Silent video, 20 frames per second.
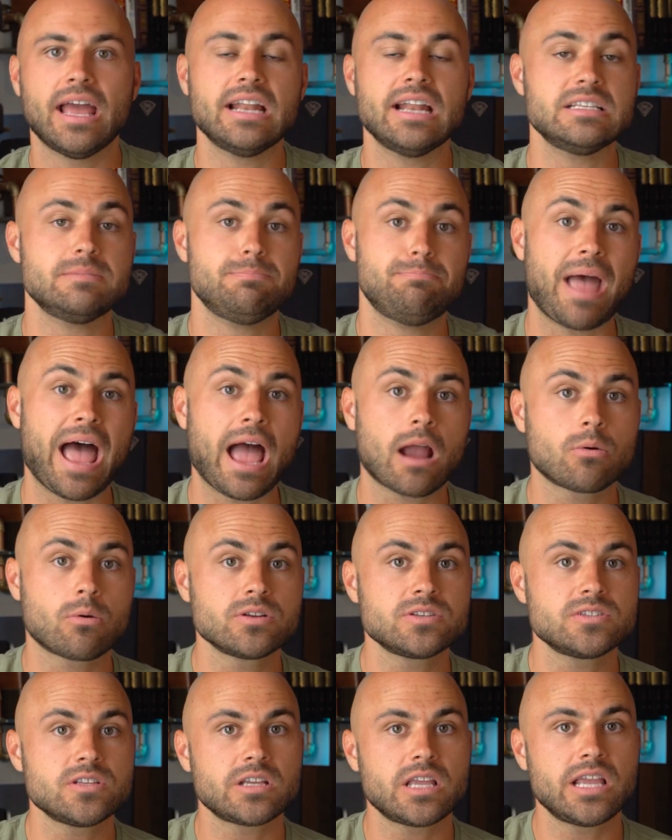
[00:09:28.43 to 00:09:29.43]
and is
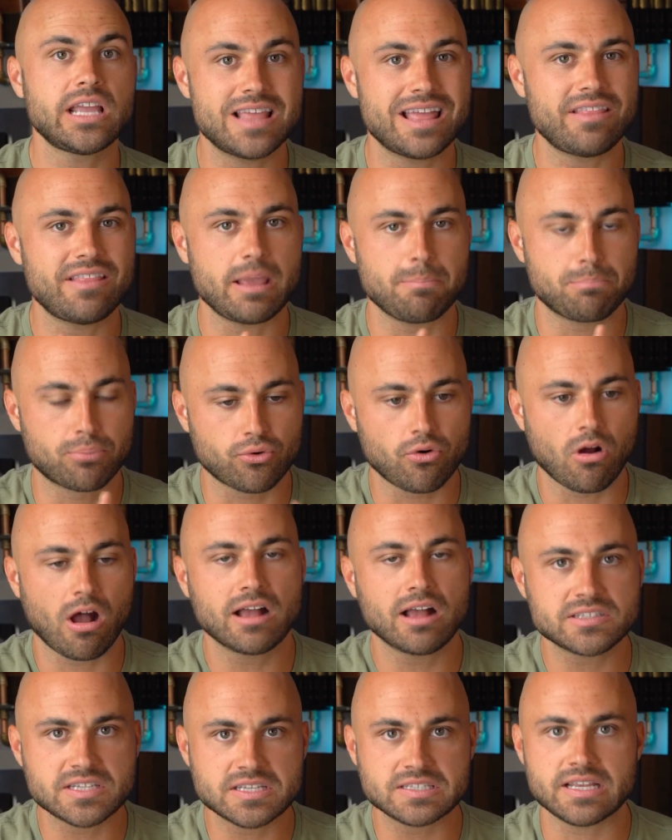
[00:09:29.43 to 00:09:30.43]
backwards looking. Then they
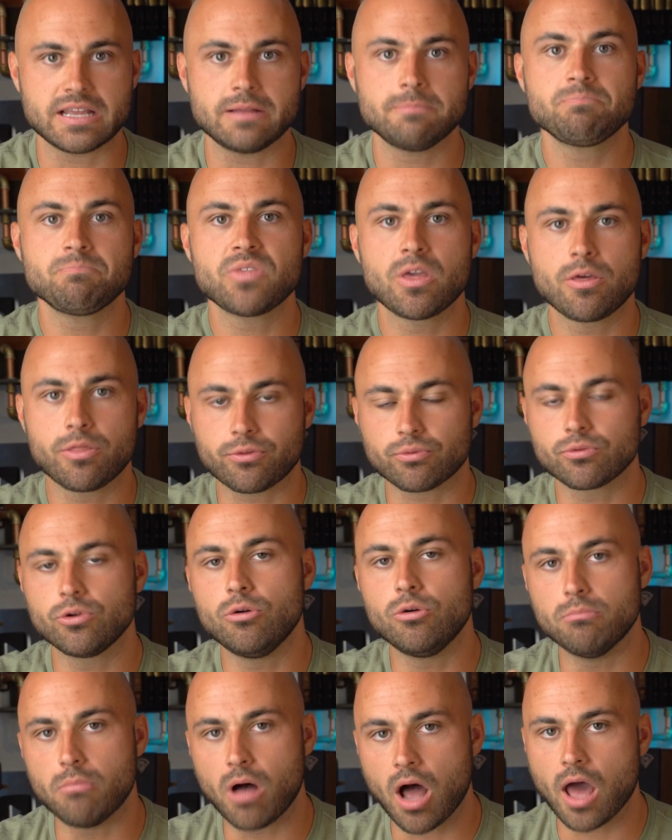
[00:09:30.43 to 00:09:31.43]
process it
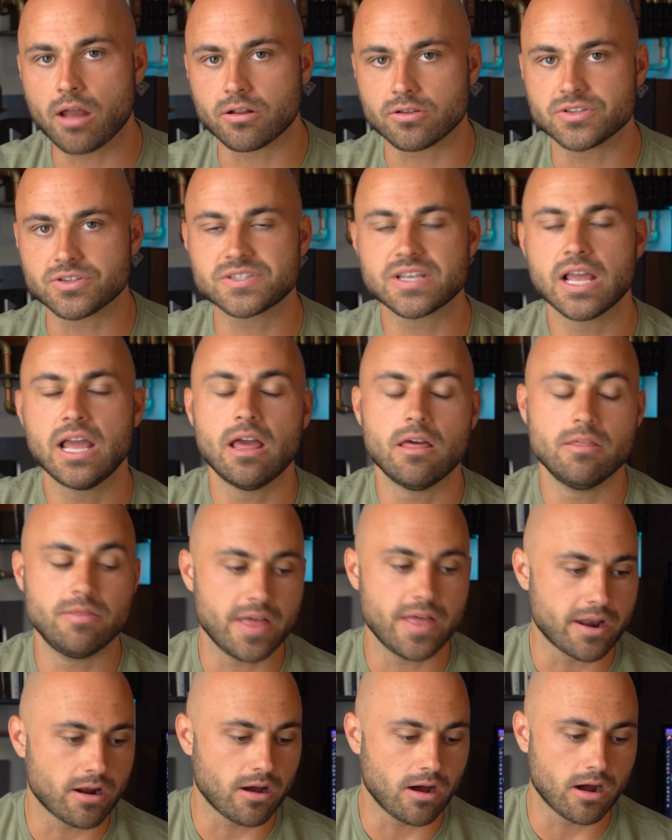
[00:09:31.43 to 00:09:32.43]
through models
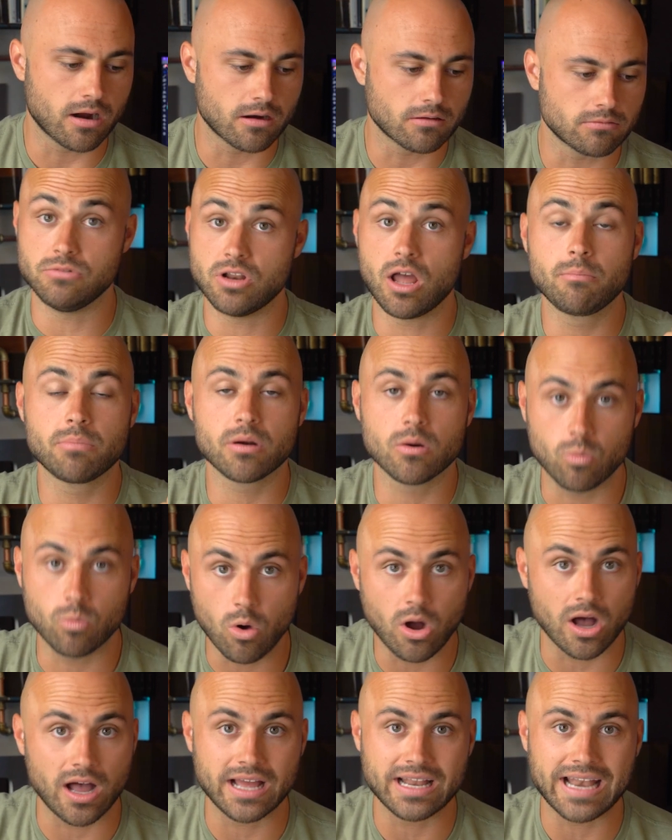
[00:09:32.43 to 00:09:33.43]
that are number
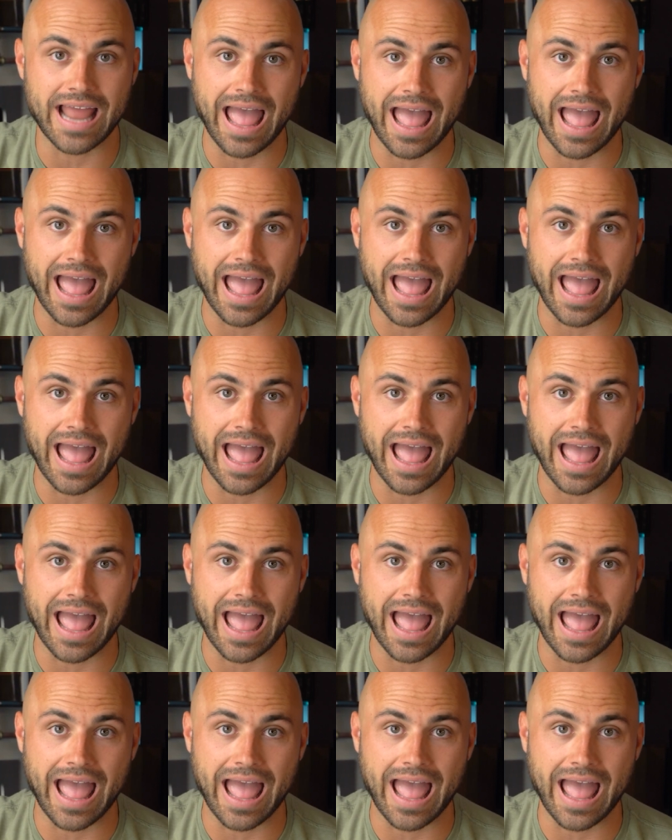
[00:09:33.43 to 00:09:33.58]
one,